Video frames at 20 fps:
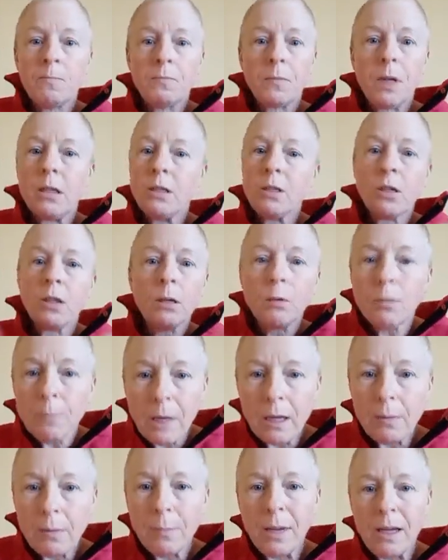And so we
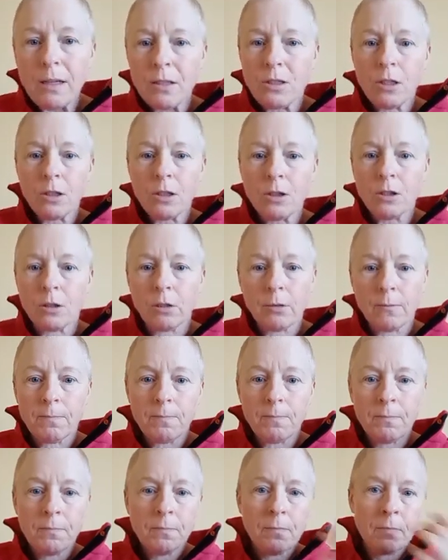make a bad decision.
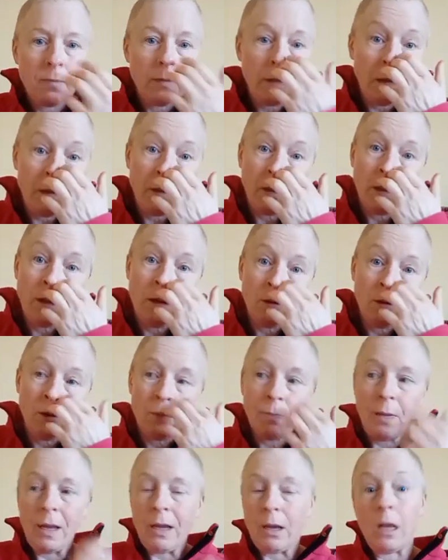And then you look
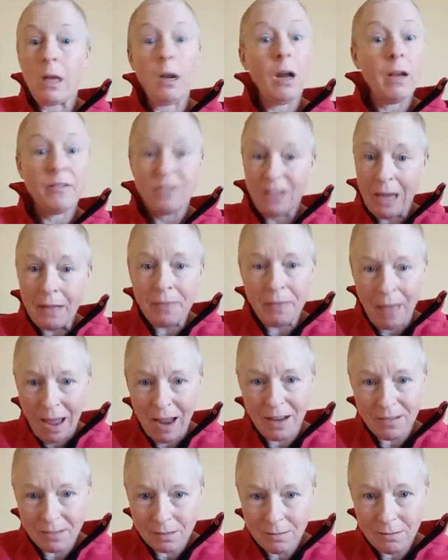back, and I've done
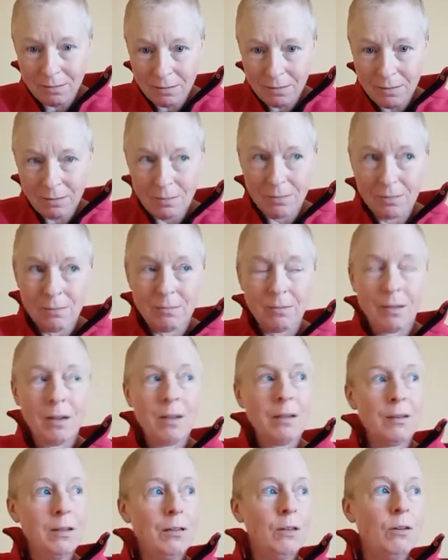that,
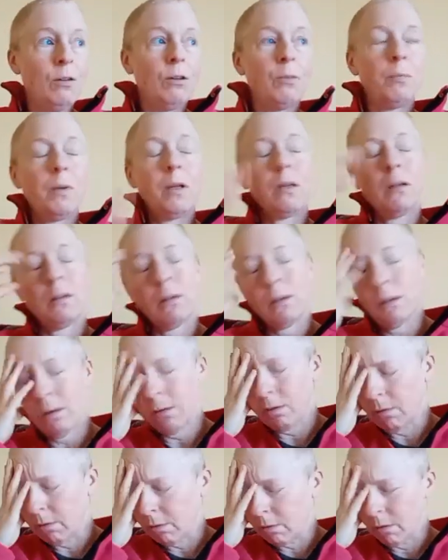right? And you look back and think,
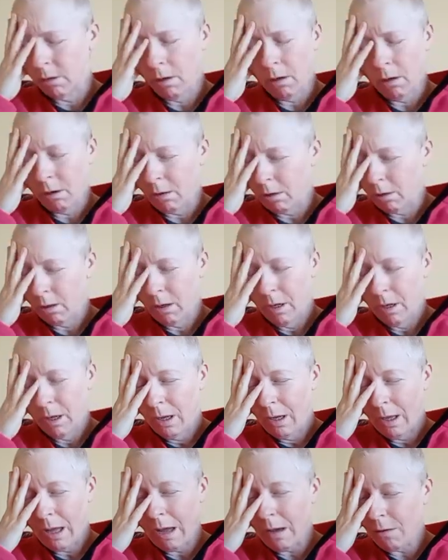oh God,
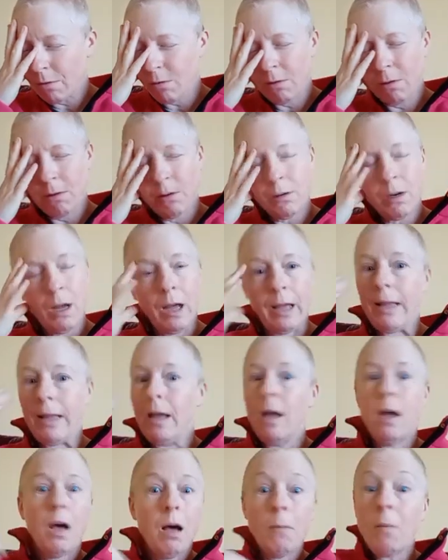how could I?
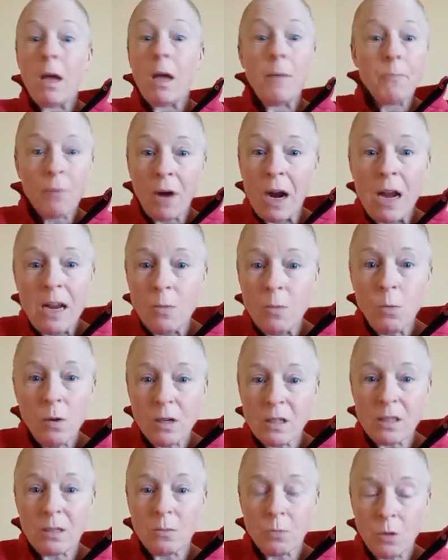My brain
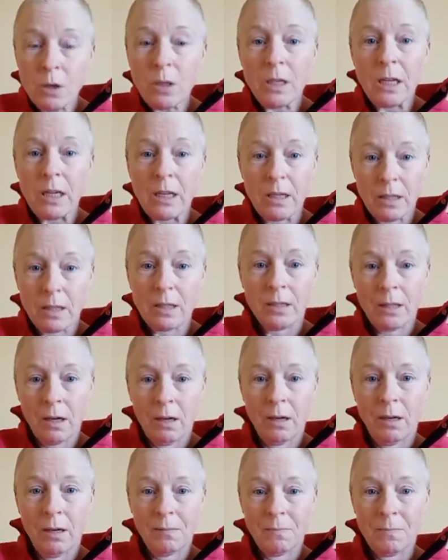wasn't working at the
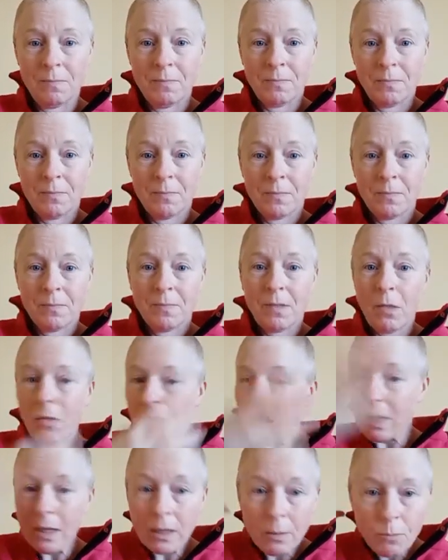time. The
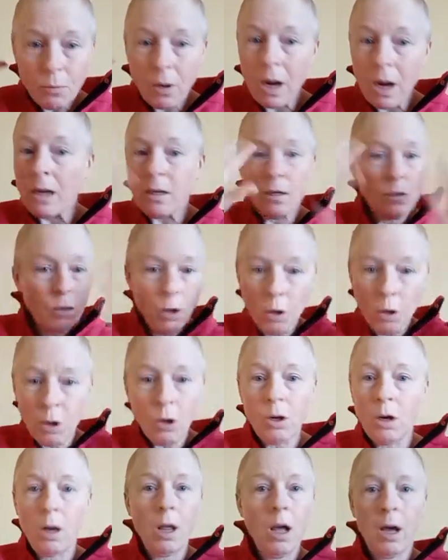thinking brain, not
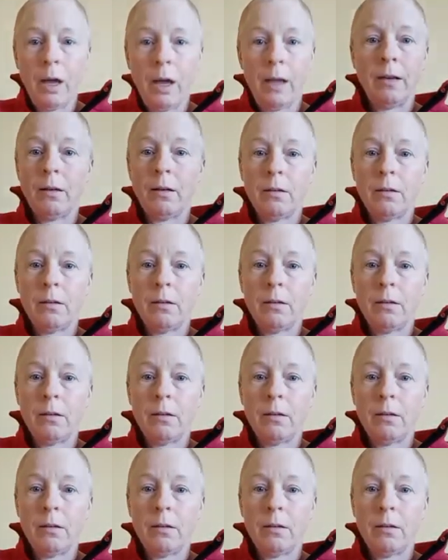online.